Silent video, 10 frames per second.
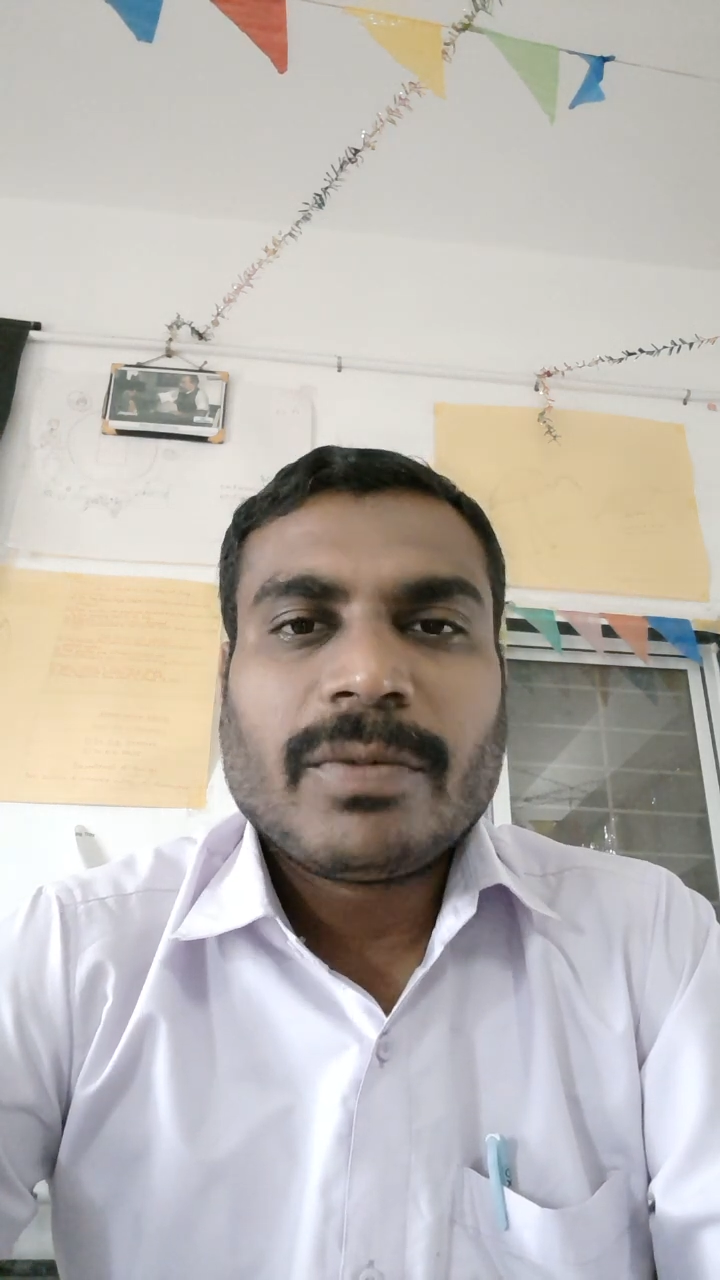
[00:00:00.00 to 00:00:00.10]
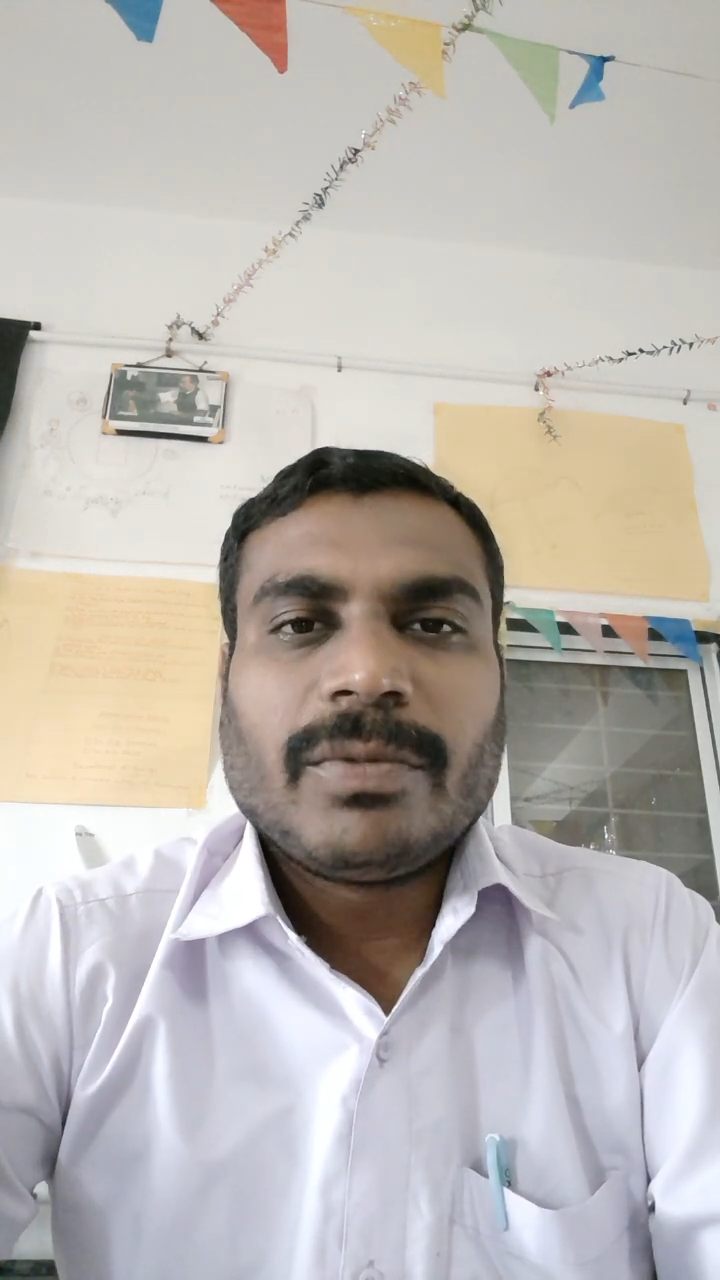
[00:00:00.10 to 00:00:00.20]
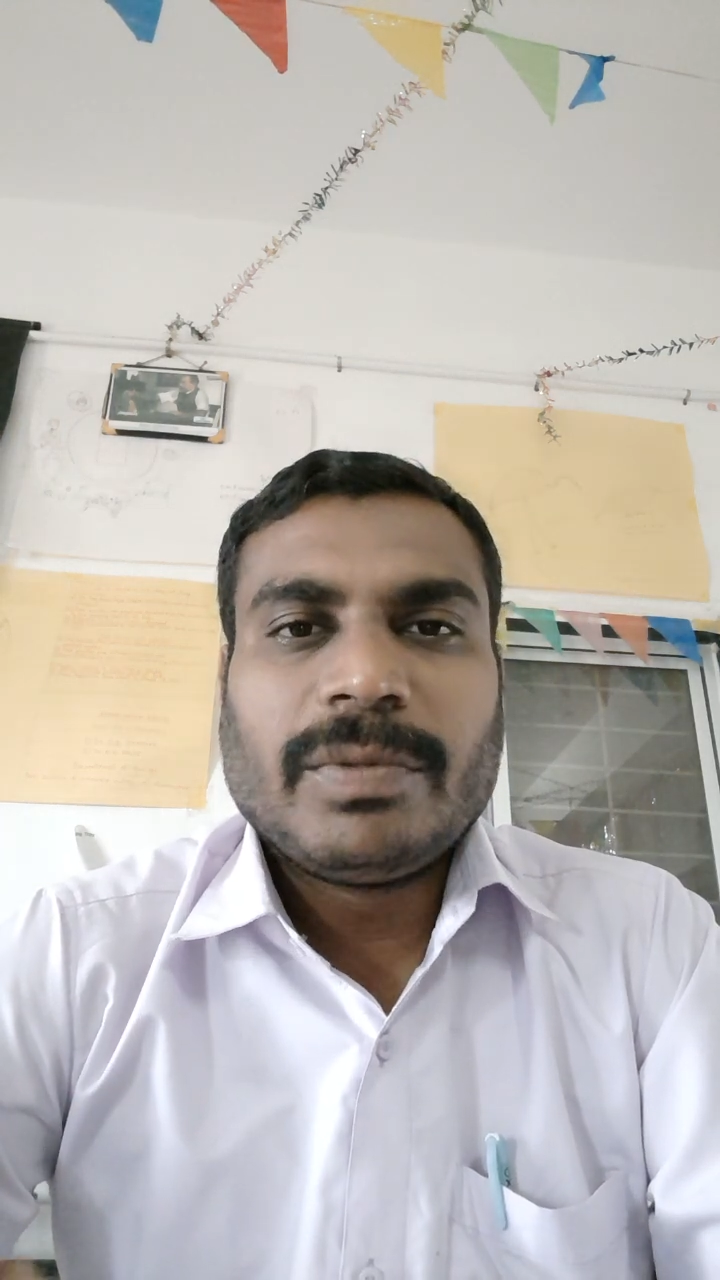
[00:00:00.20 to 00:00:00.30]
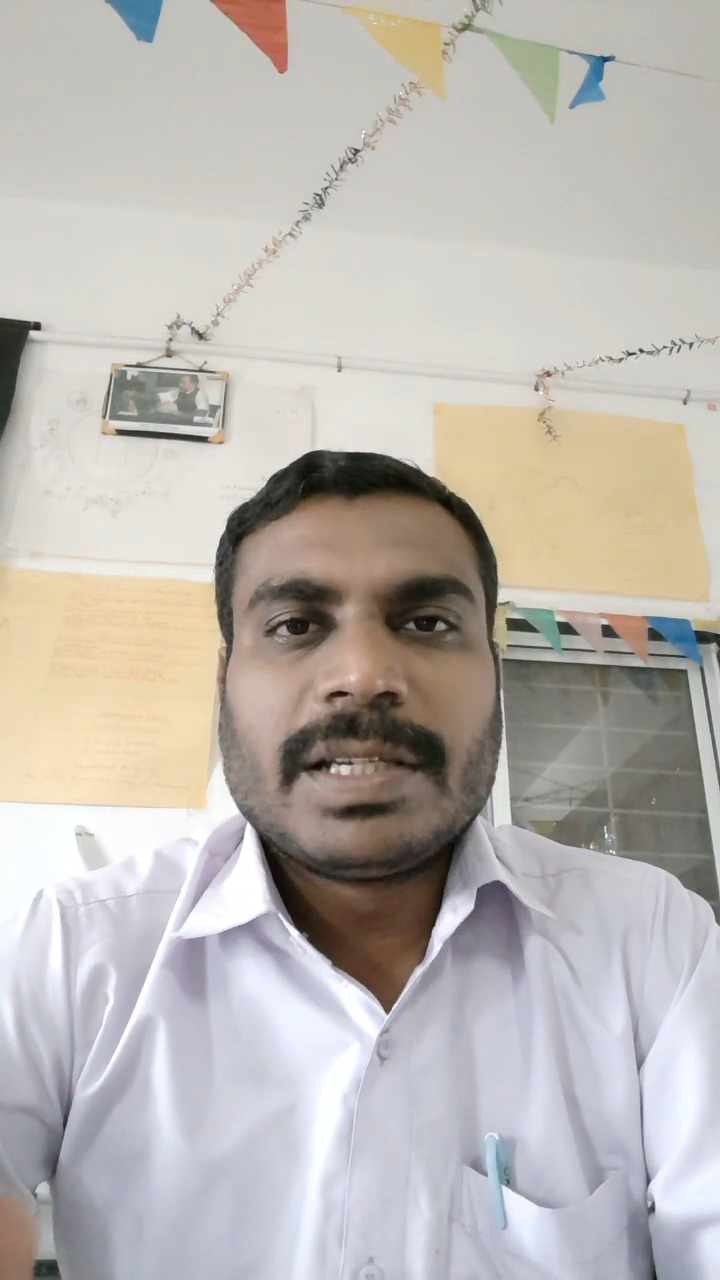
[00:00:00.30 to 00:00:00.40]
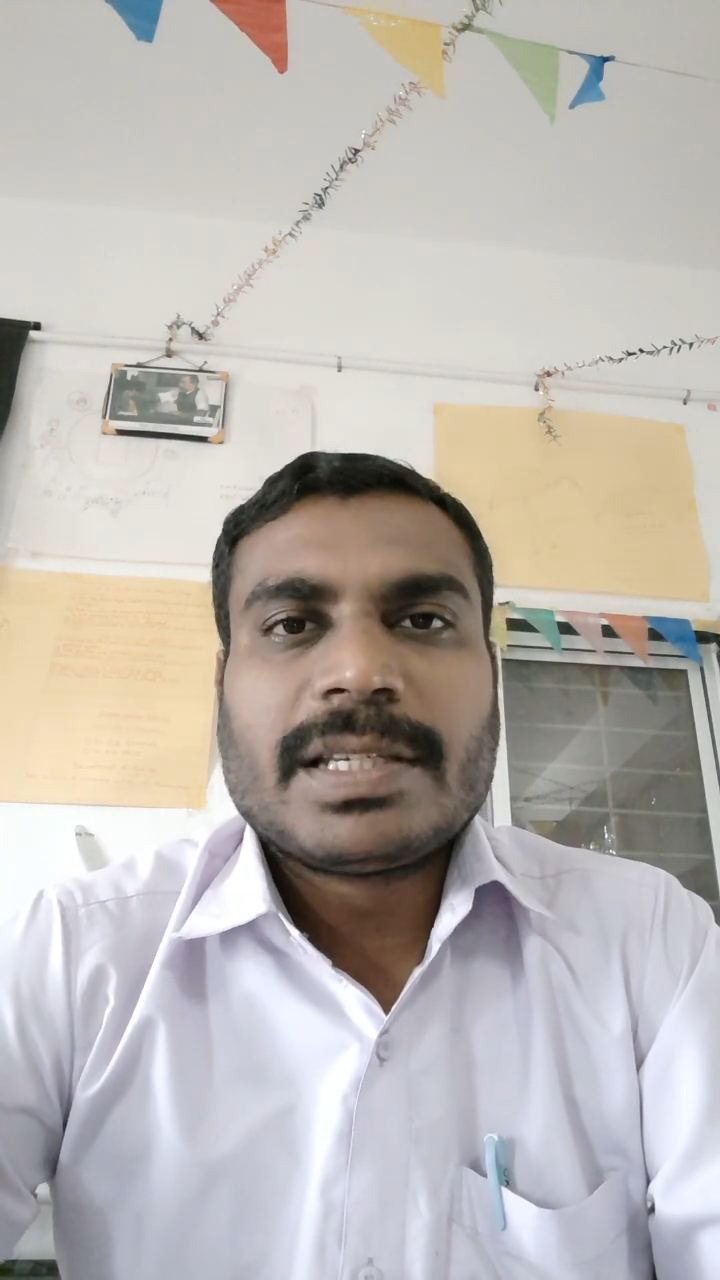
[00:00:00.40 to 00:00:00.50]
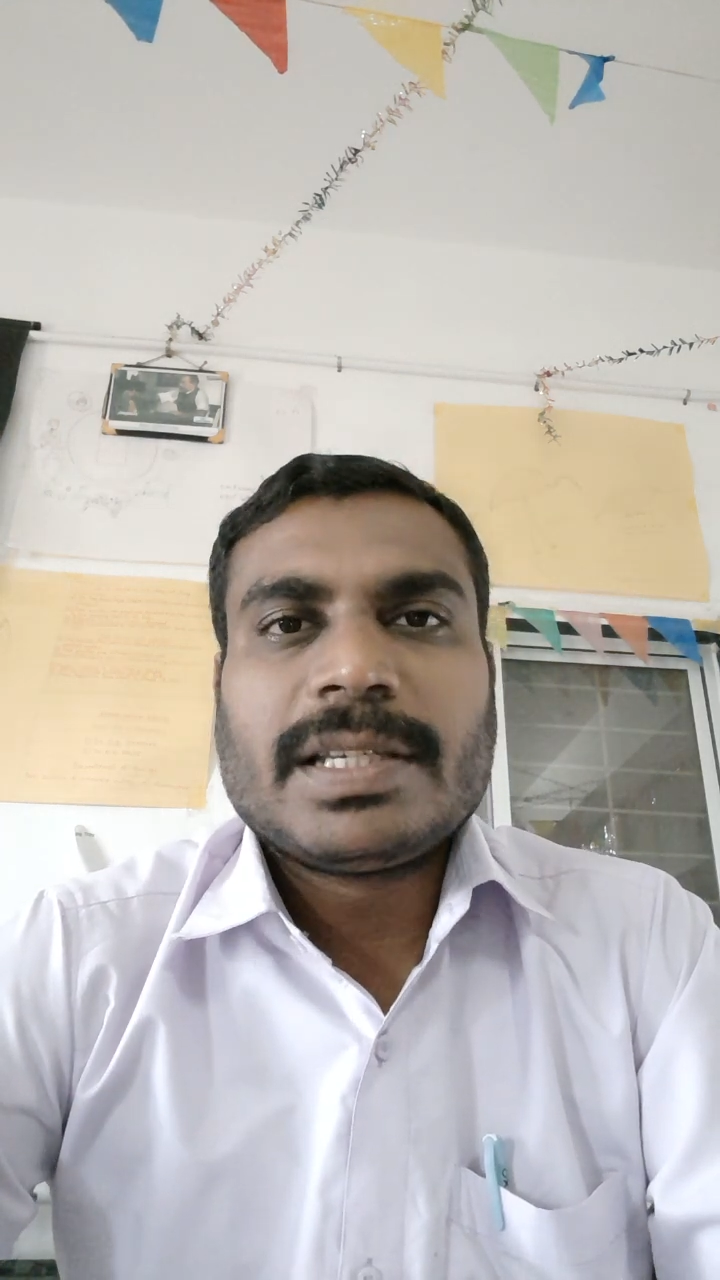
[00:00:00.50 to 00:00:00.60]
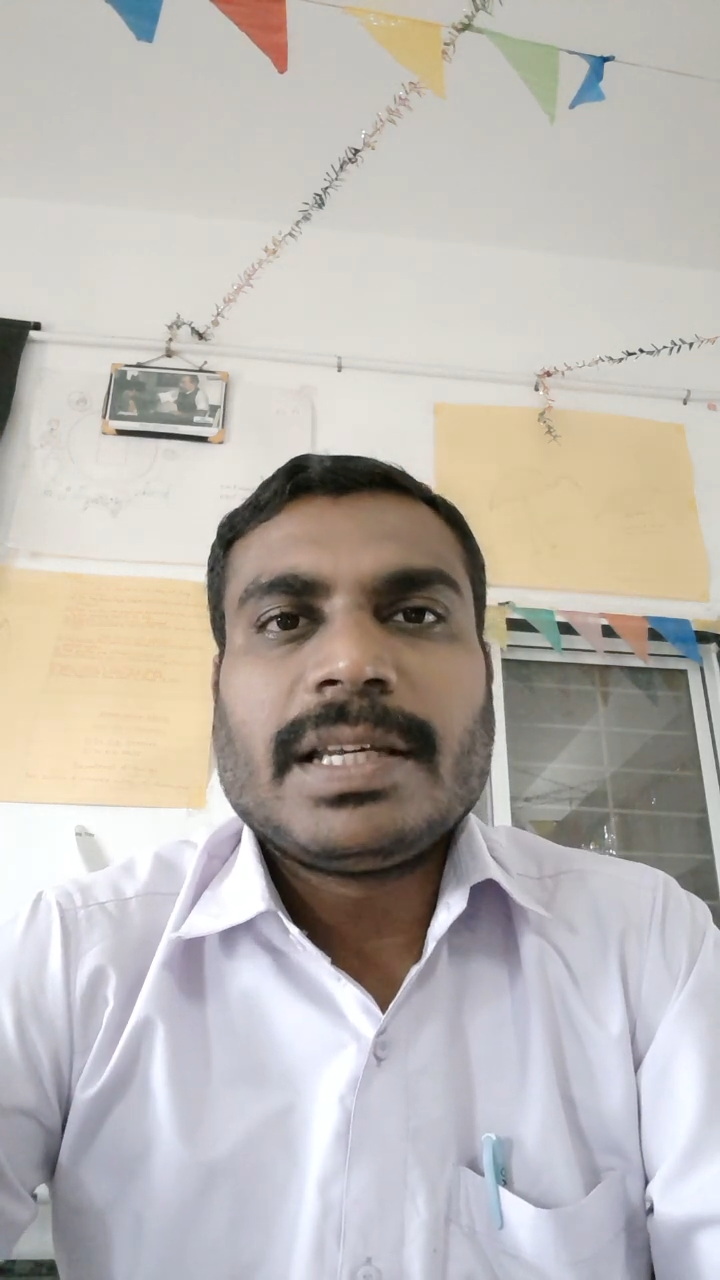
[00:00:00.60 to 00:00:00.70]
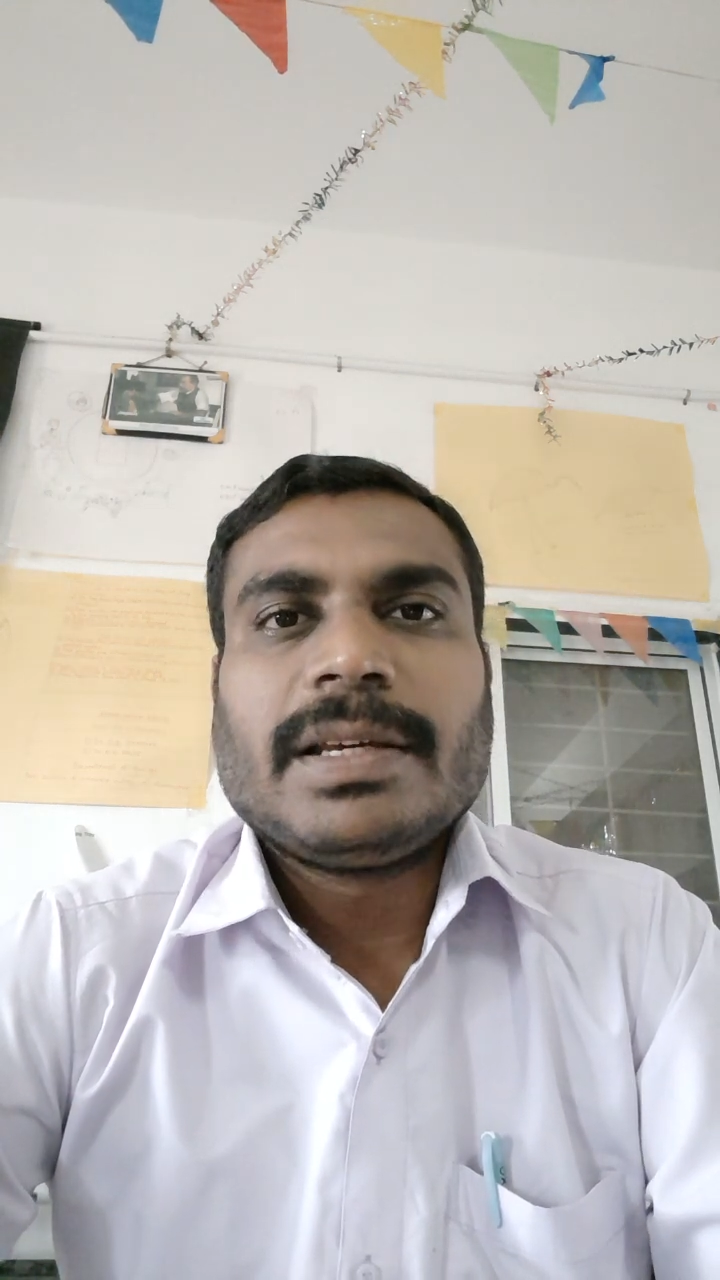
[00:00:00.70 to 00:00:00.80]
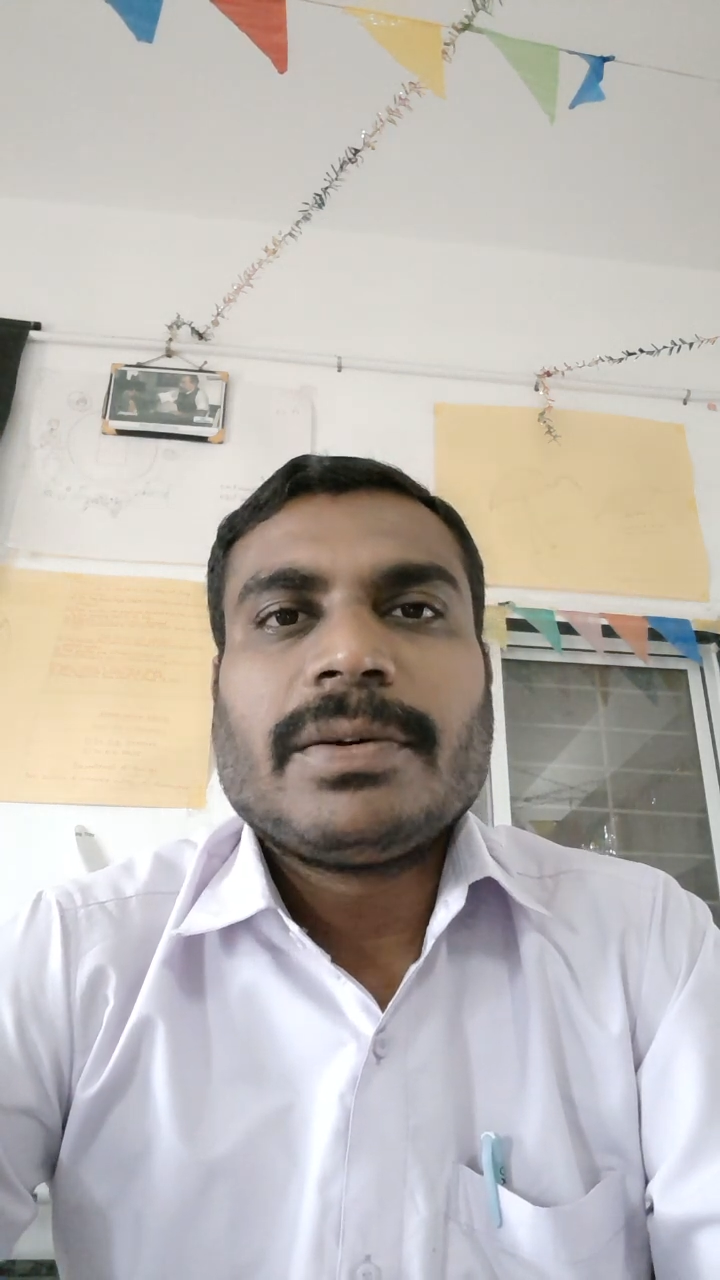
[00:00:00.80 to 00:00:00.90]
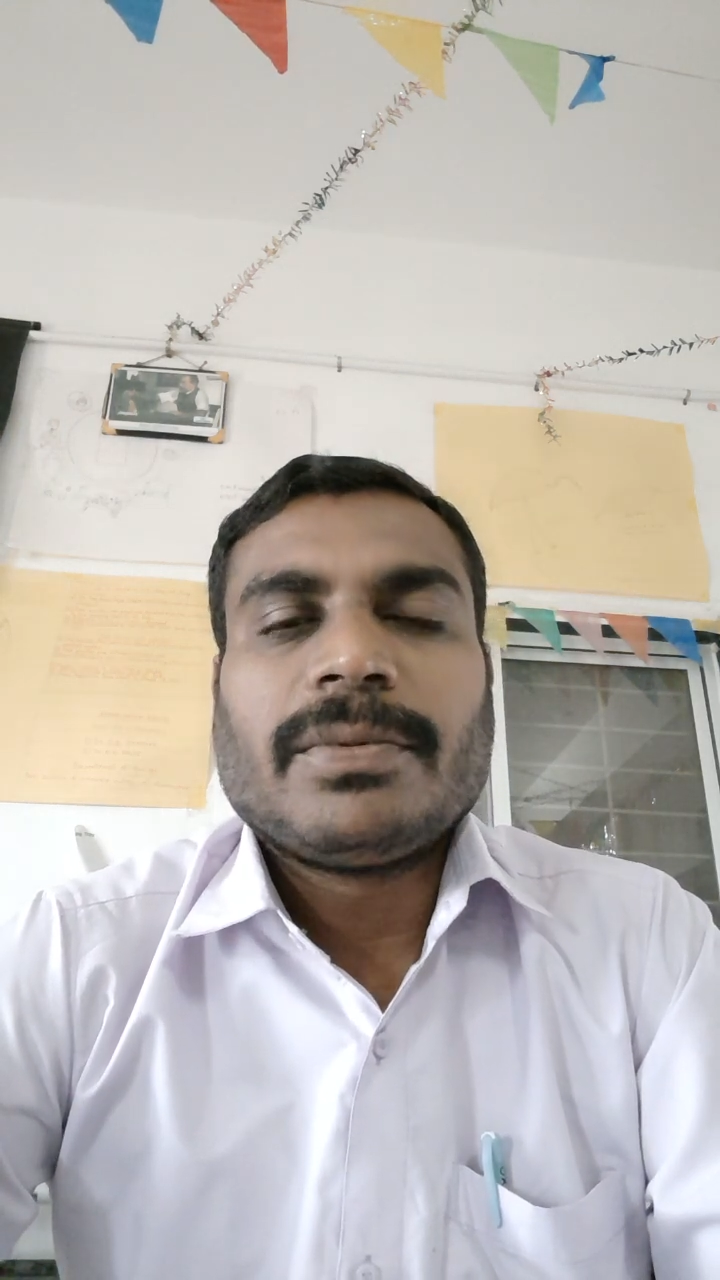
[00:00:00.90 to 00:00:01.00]
We will
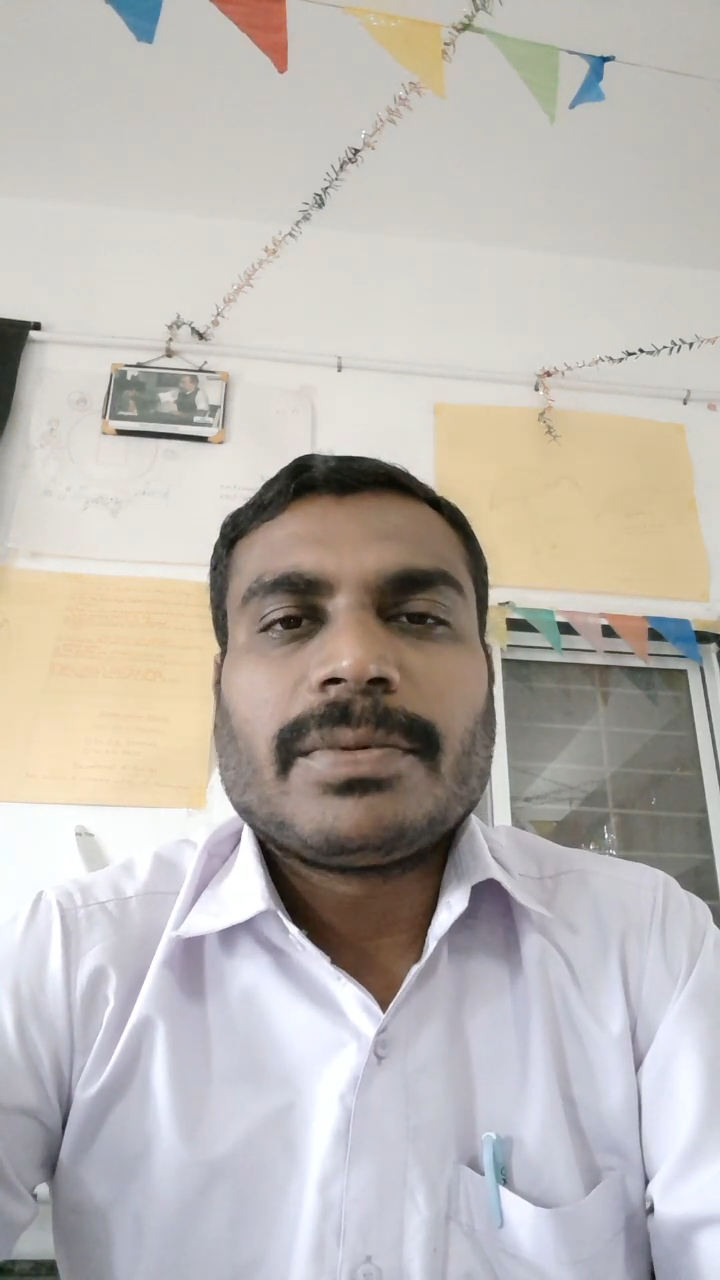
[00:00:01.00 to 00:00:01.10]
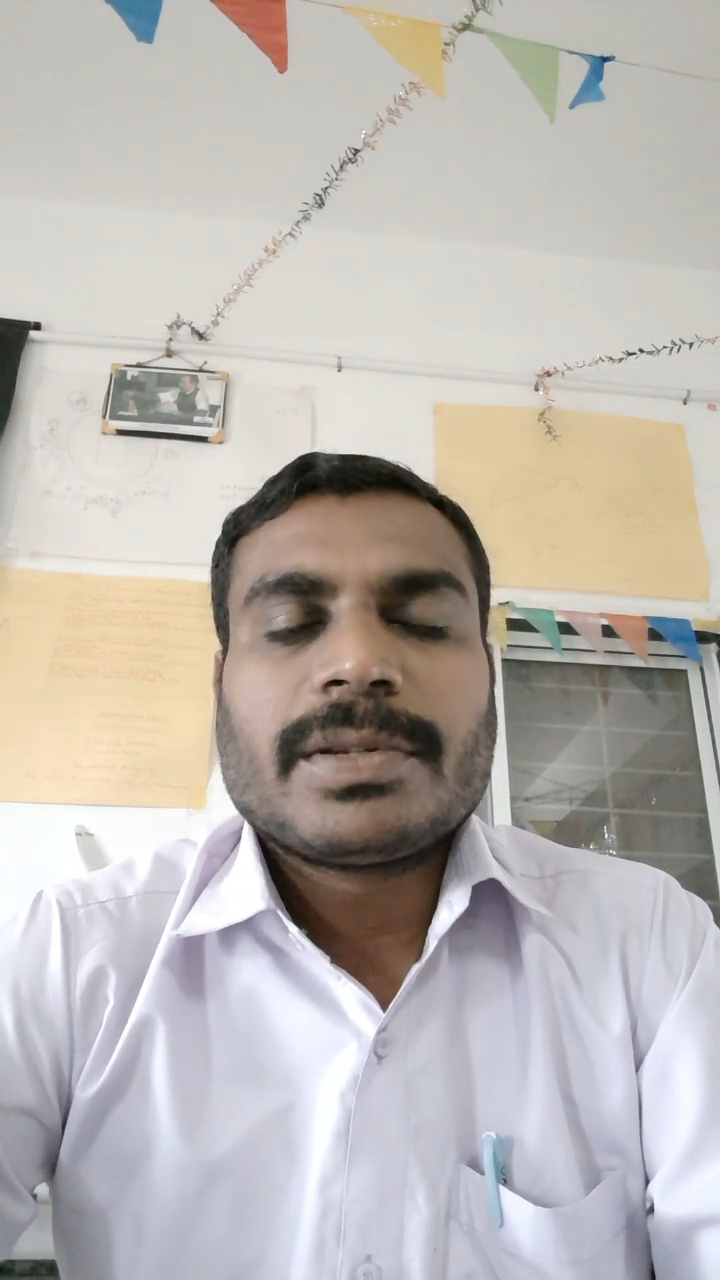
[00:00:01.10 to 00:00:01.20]
see